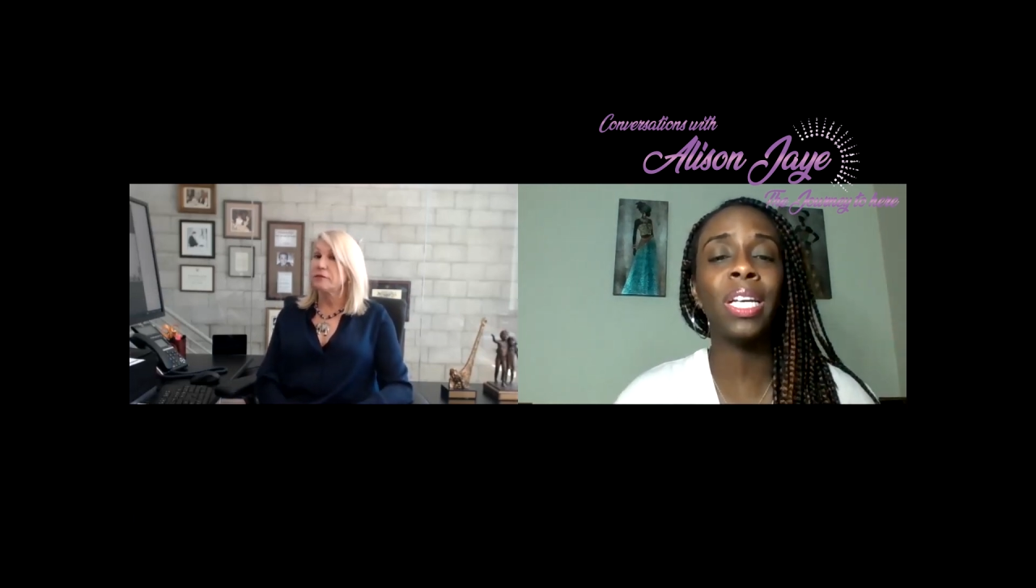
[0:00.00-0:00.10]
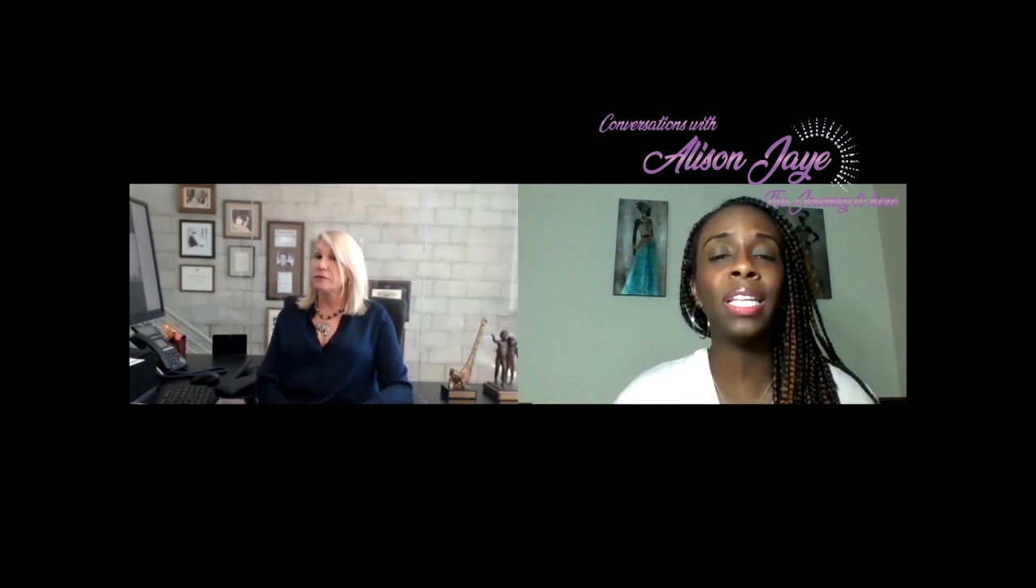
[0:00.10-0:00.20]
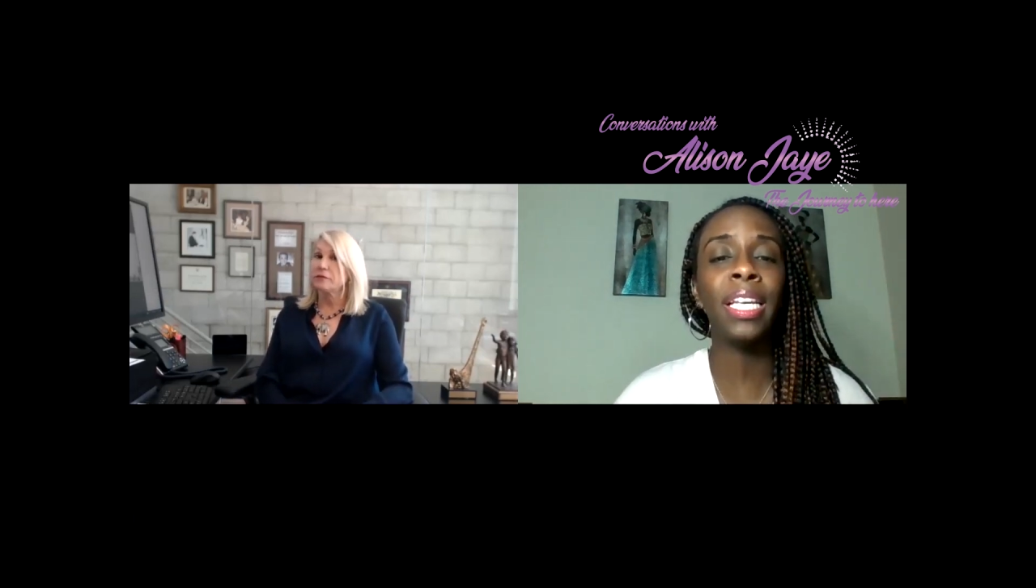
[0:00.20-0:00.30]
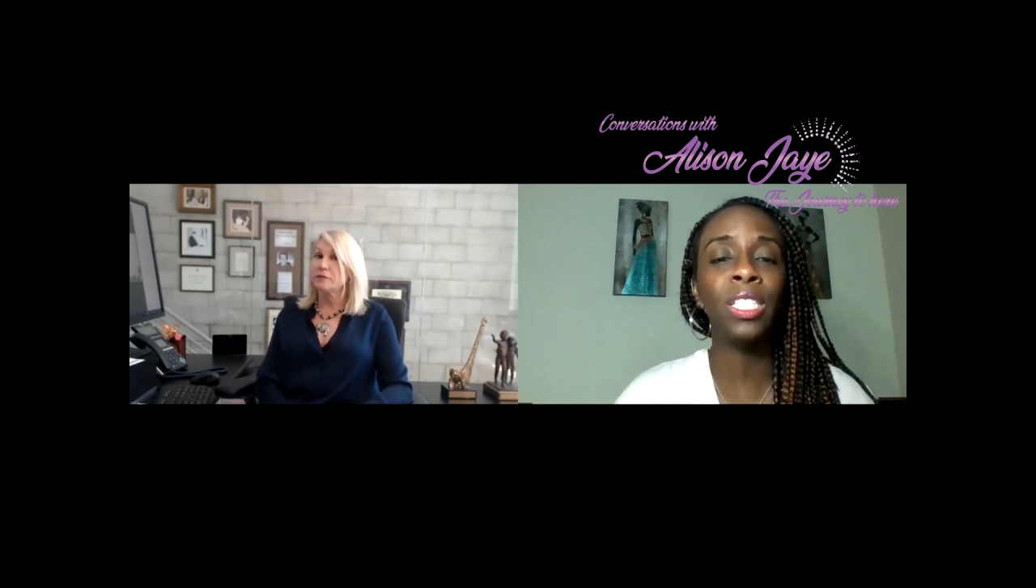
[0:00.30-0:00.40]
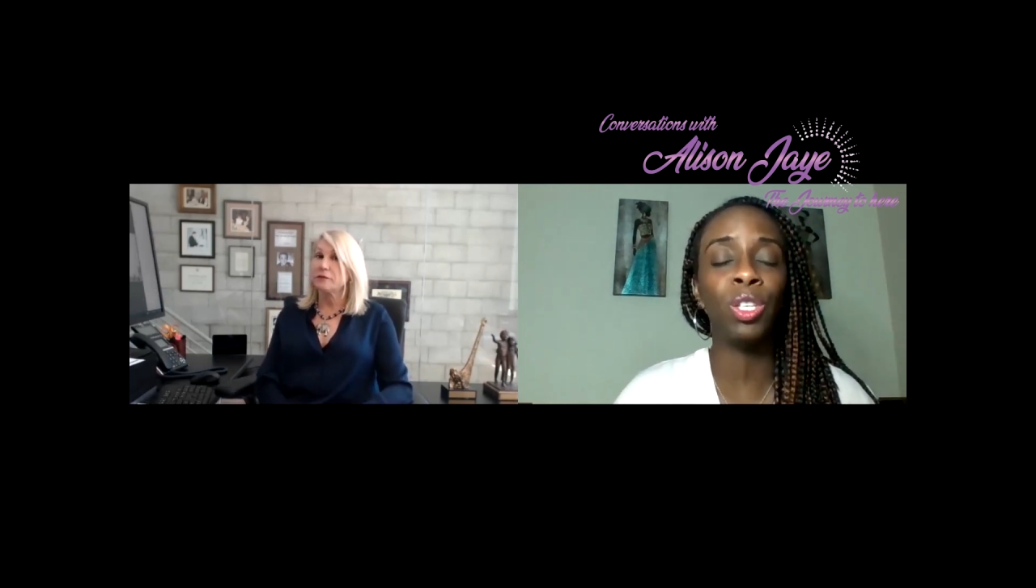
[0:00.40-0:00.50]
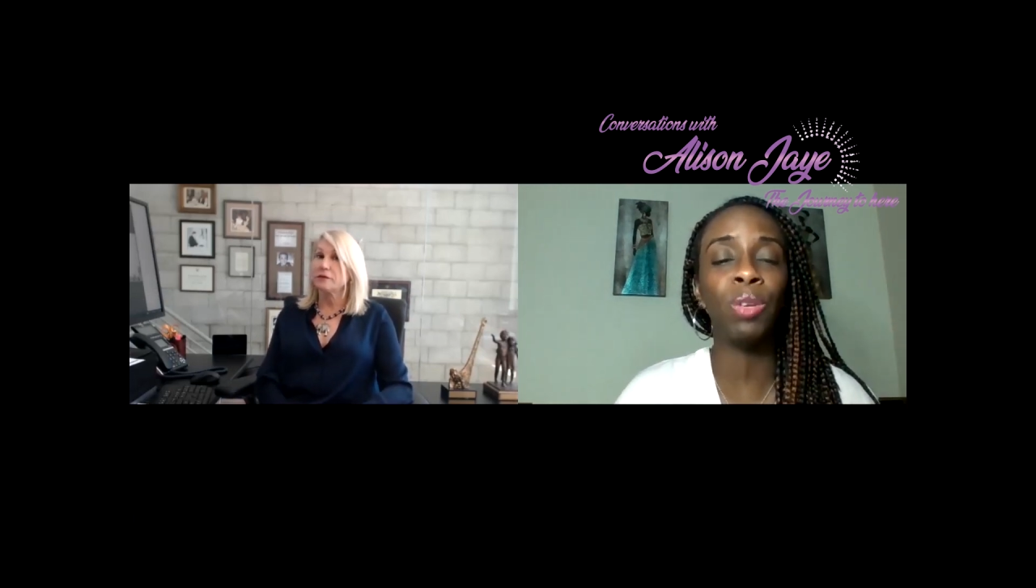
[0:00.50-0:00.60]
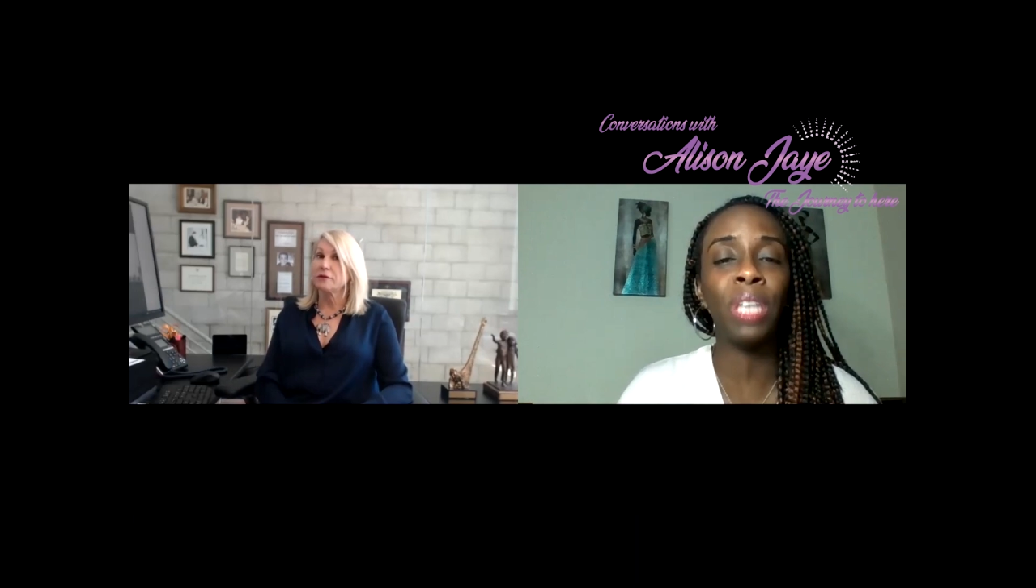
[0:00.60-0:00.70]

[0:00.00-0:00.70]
can they do?